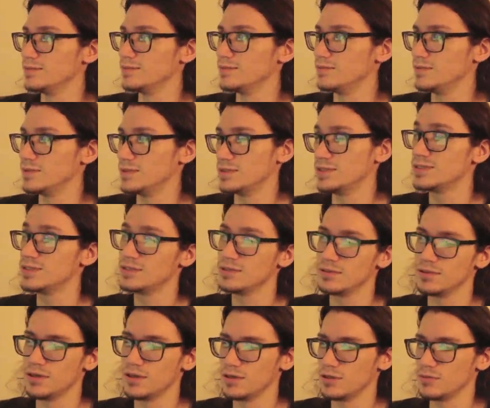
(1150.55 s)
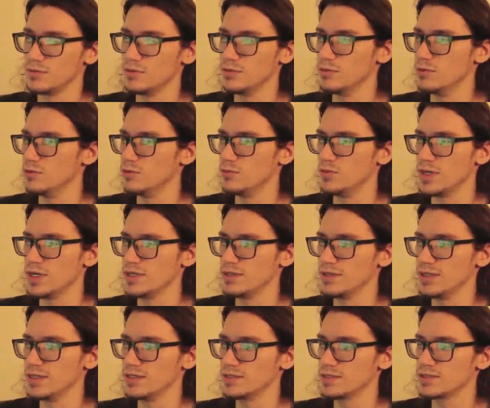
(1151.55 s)
It's still audible, but way
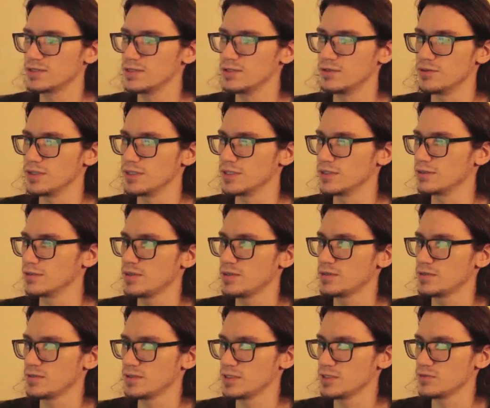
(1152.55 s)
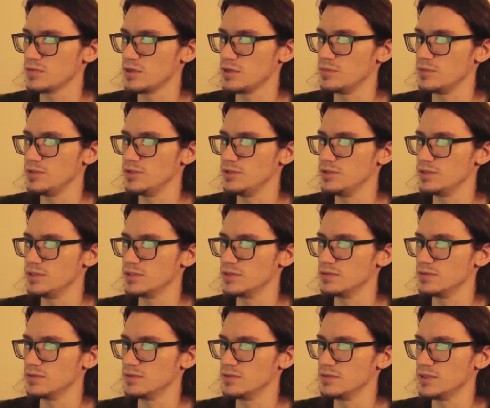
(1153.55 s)
less annoying. So that's why I've been
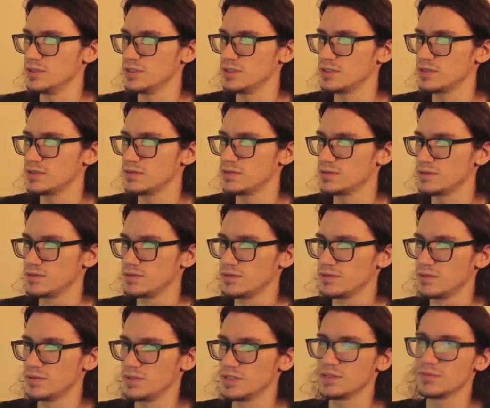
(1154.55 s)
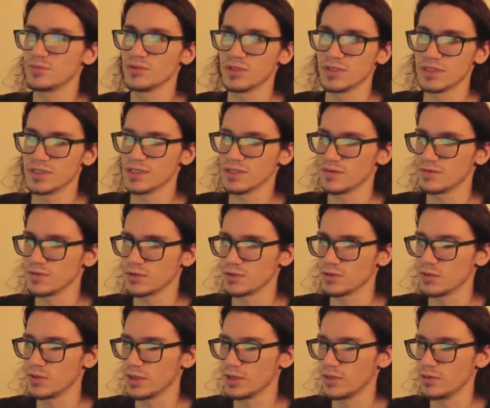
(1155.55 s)
using this preset for
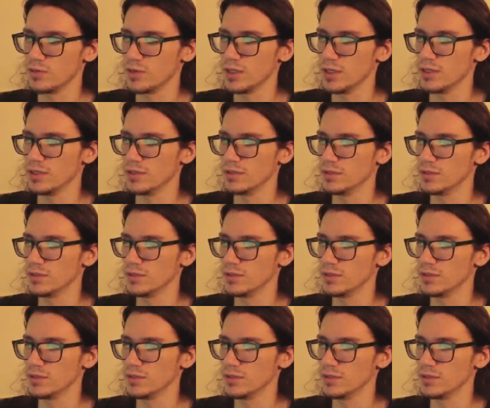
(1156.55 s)
quite a while.